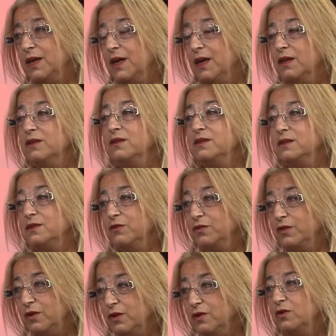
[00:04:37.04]
and this is a
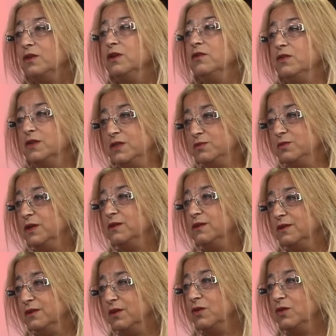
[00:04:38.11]
very good investment.